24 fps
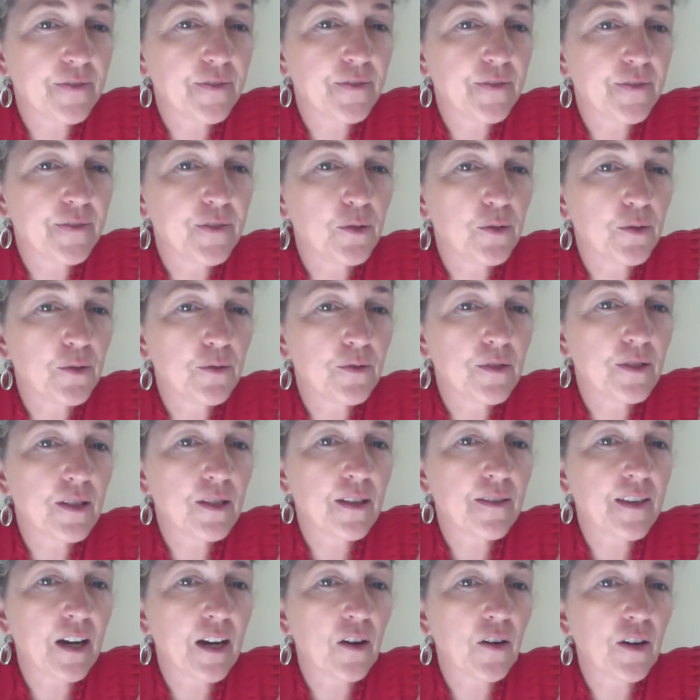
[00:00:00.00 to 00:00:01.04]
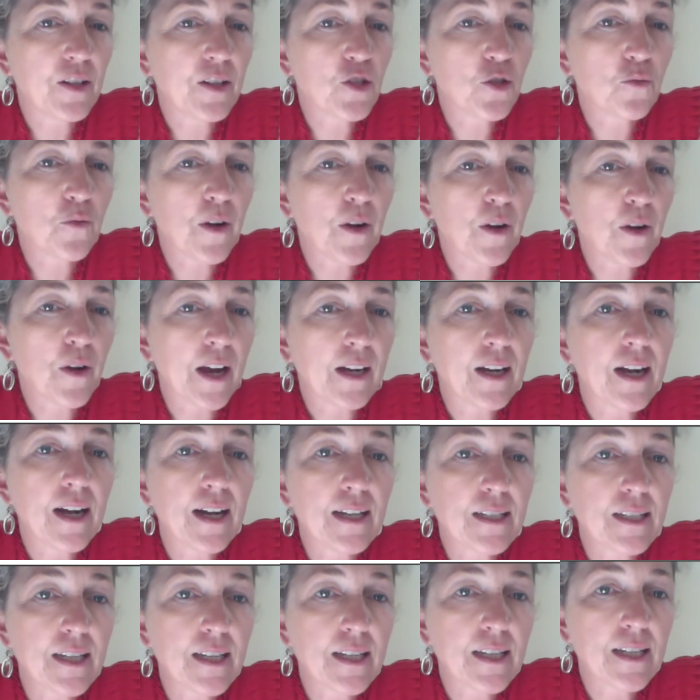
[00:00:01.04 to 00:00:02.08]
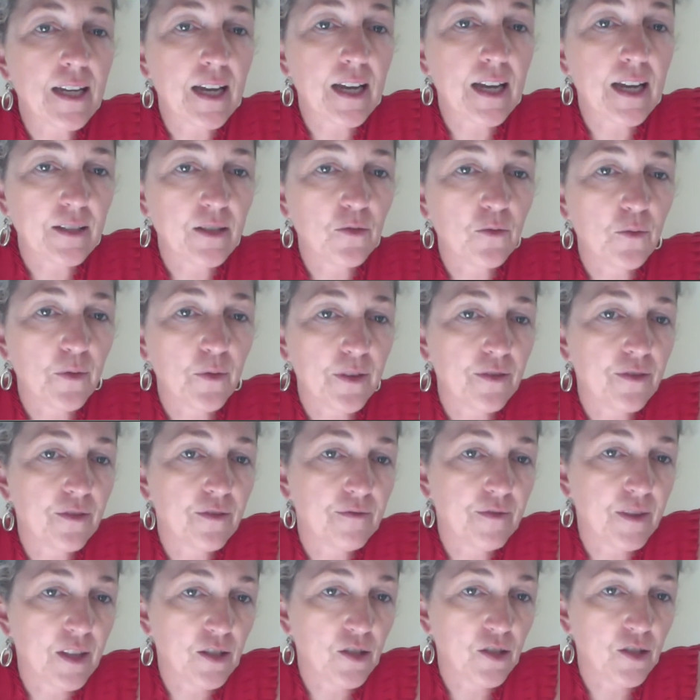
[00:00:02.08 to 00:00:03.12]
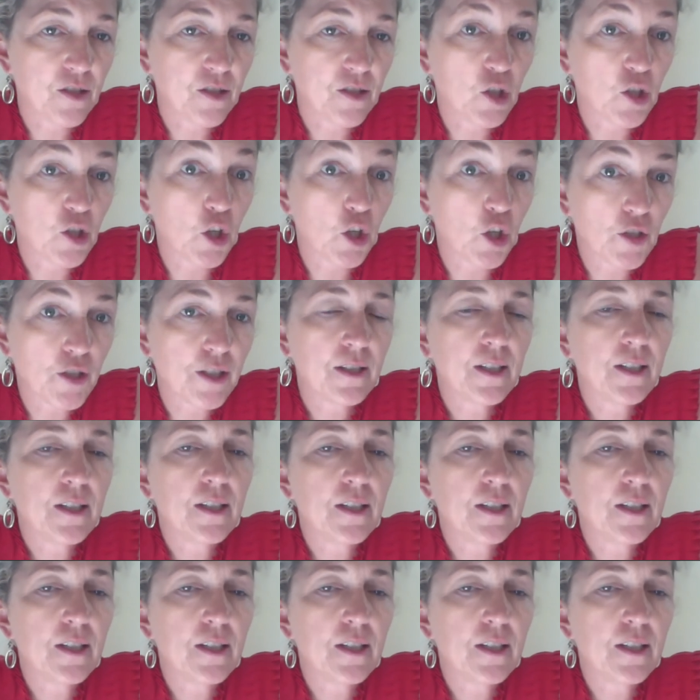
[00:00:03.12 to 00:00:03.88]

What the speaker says: foods that are in direct contact with the dirt.